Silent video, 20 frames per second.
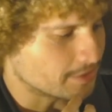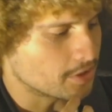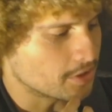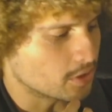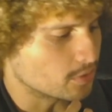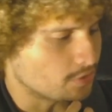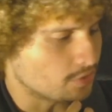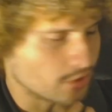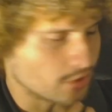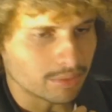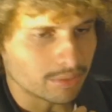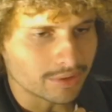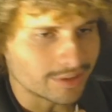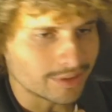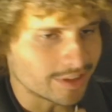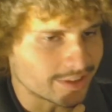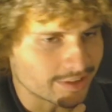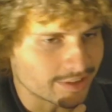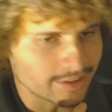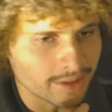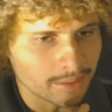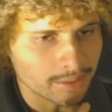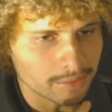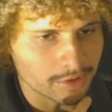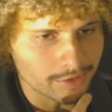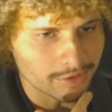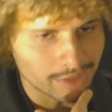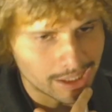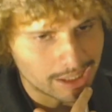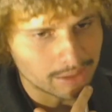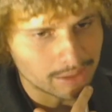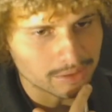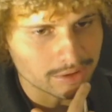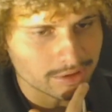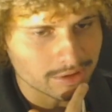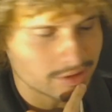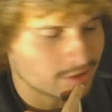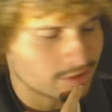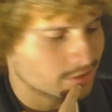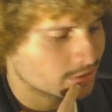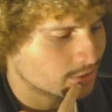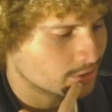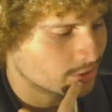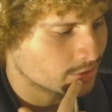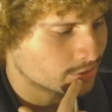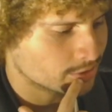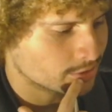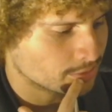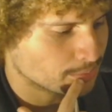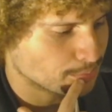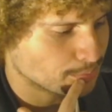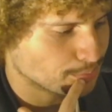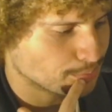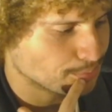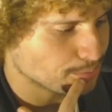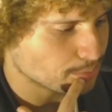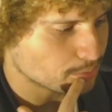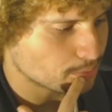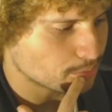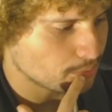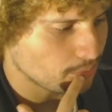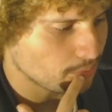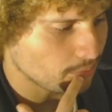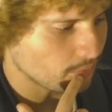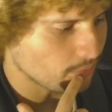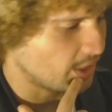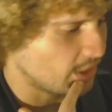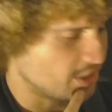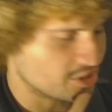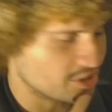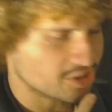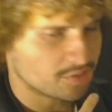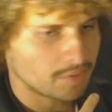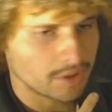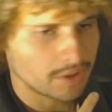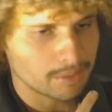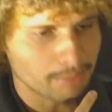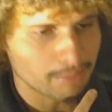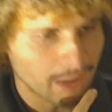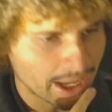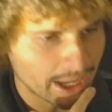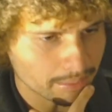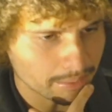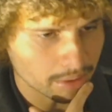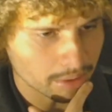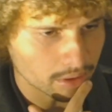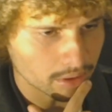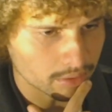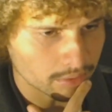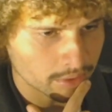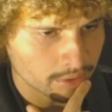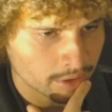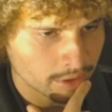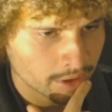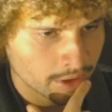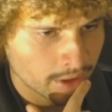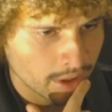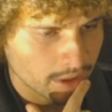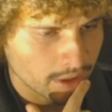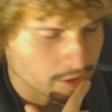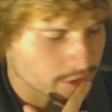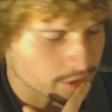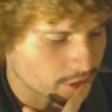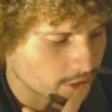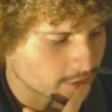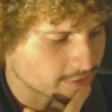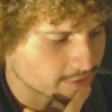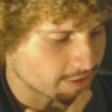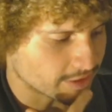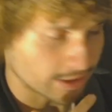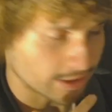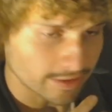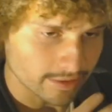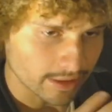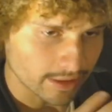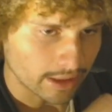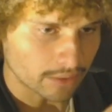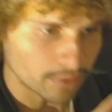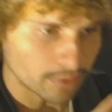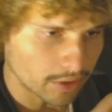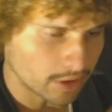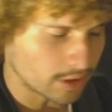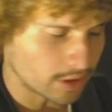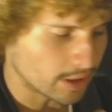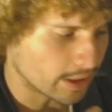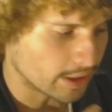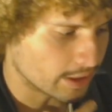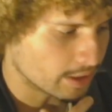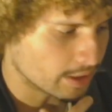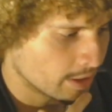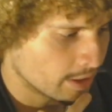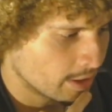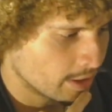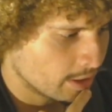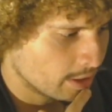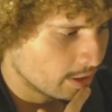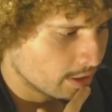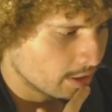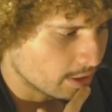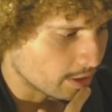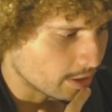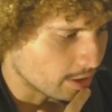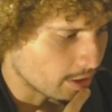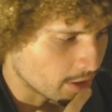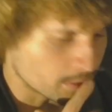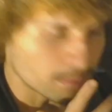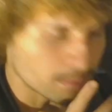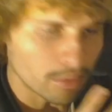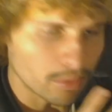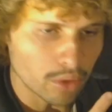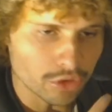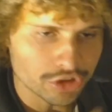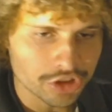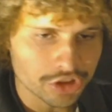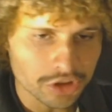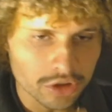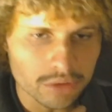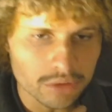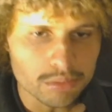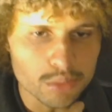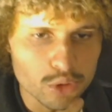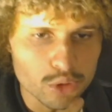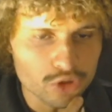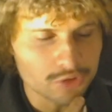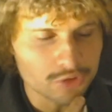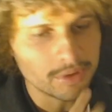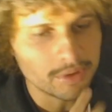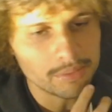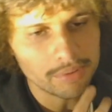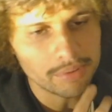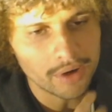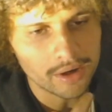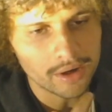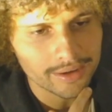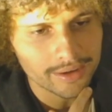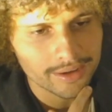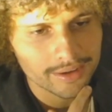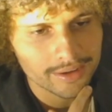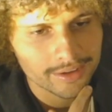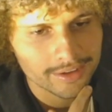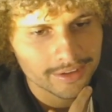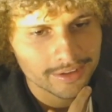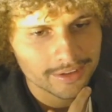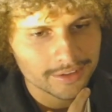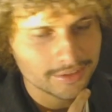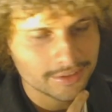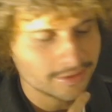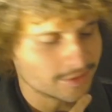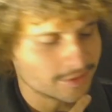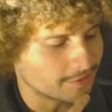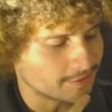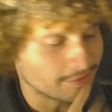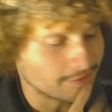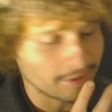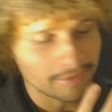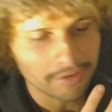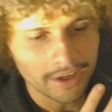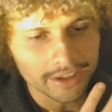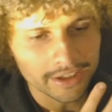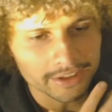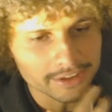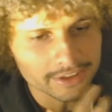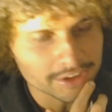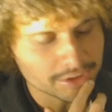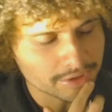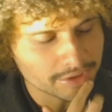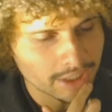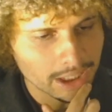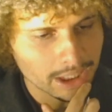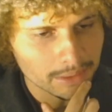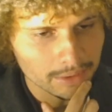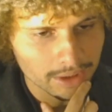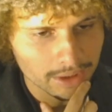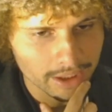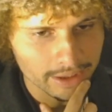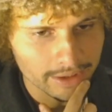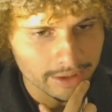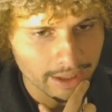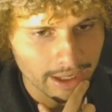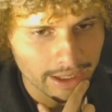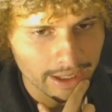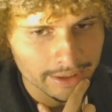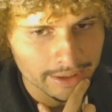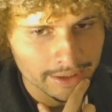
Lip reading: double digit number of hours and just being mind blown? It's like really like an emotional amusement park, if I could describe it like that.